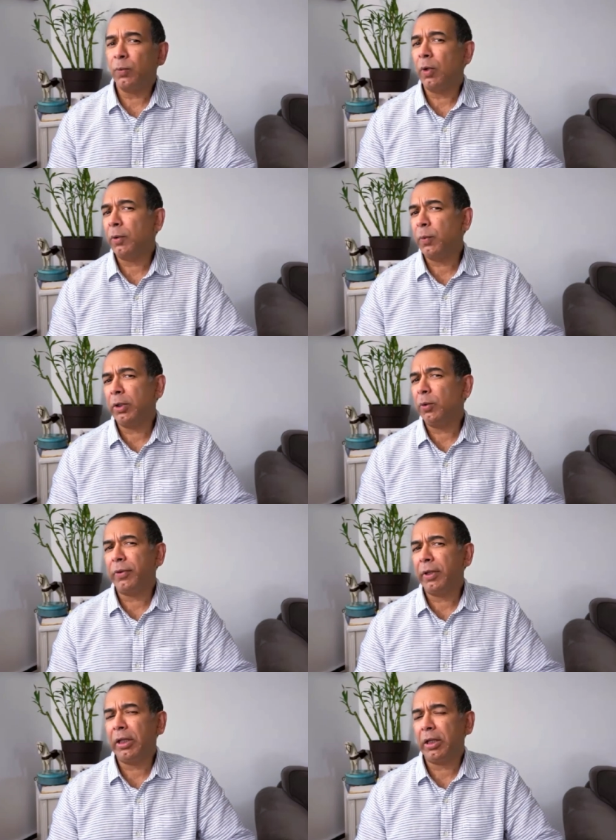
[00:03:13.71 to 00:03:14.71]
So what were you
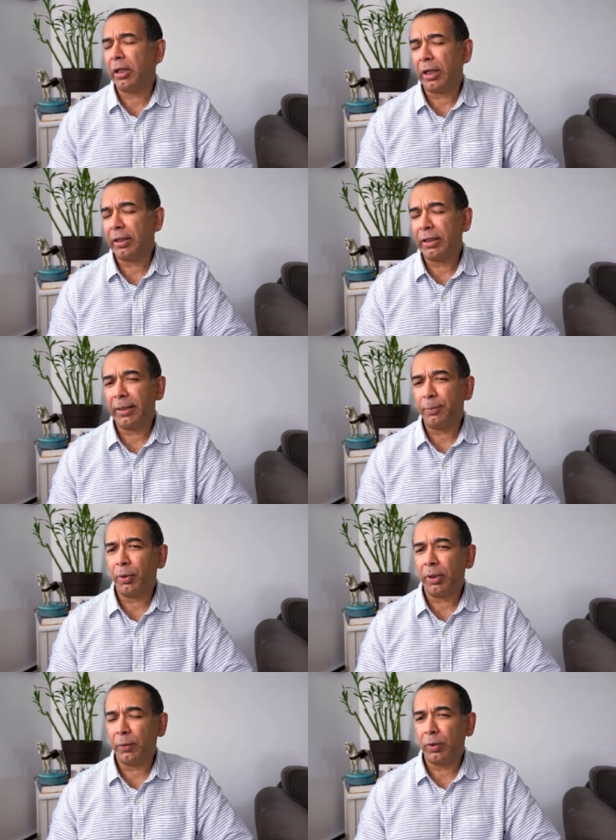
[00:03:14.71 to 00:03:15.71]
thinking at that
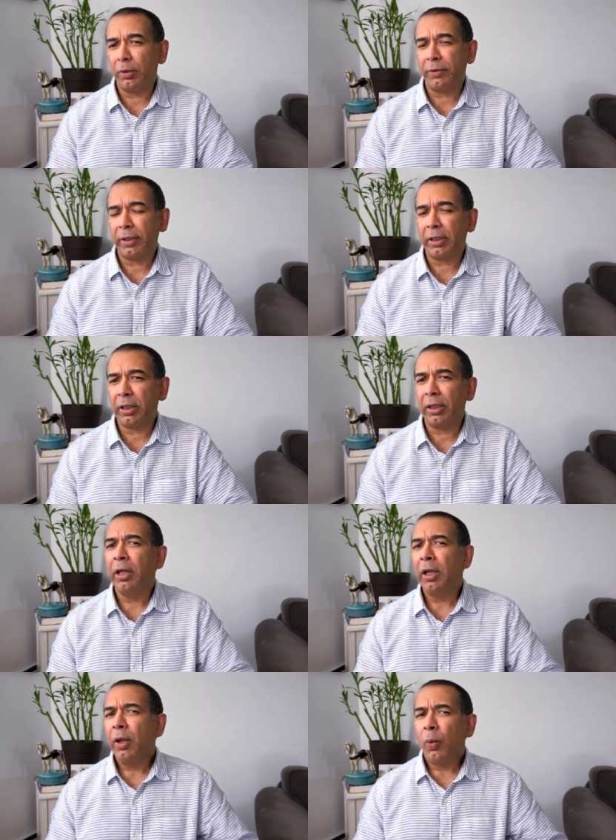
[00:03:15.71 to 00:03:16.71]
point? Were you
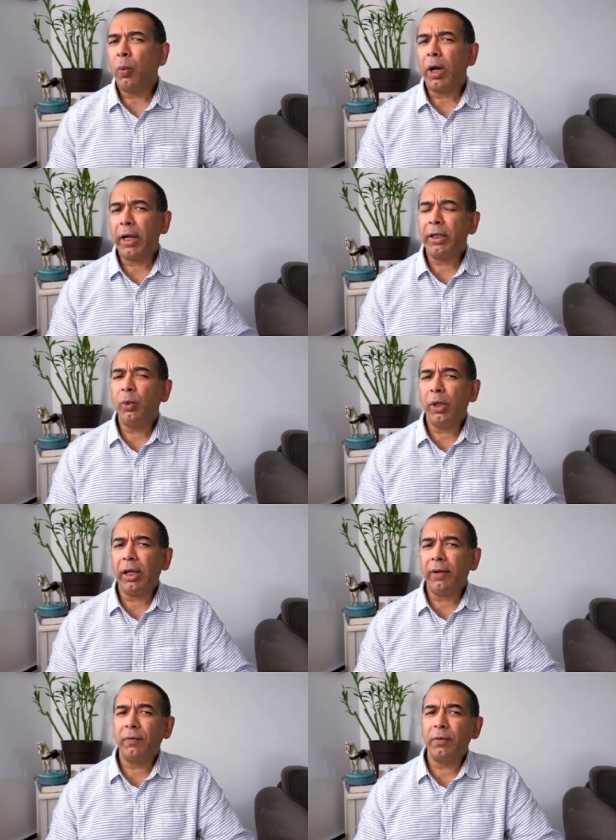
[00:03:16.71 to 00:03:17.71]
thinking, why do I
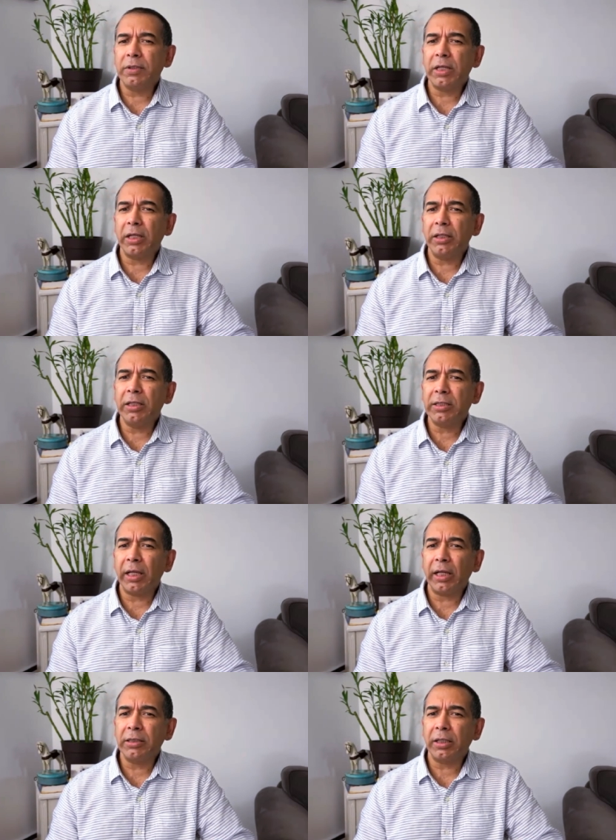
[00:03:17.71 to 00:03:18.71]
have to say these
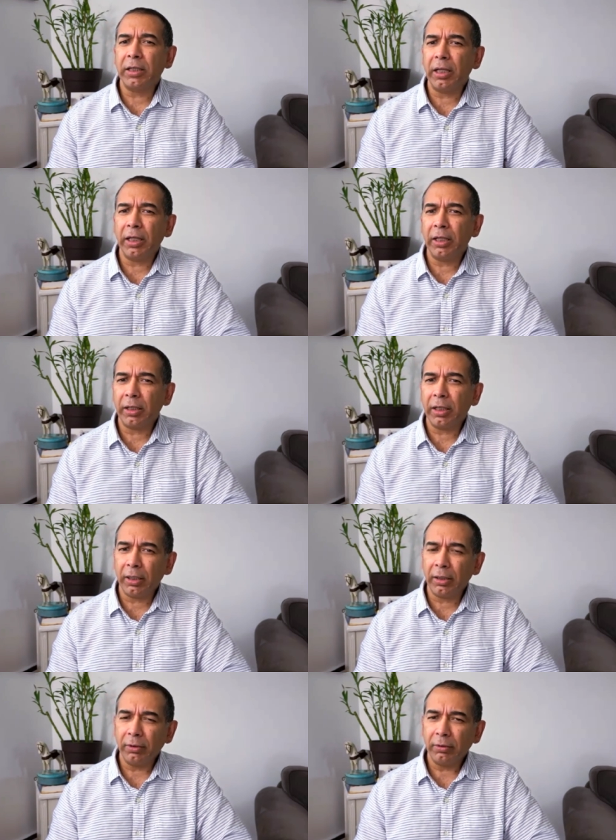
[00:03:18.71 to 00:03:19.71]
lines again and
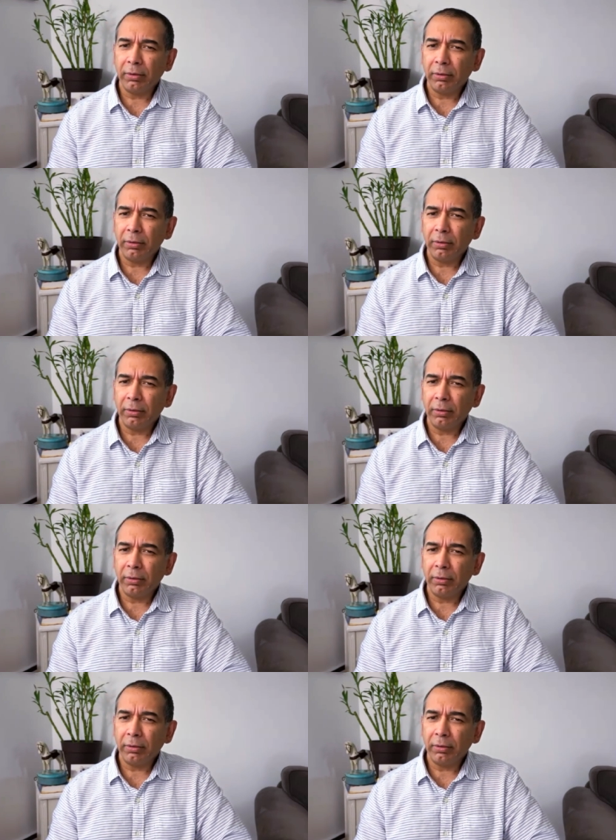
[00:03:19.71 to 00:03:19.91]
again?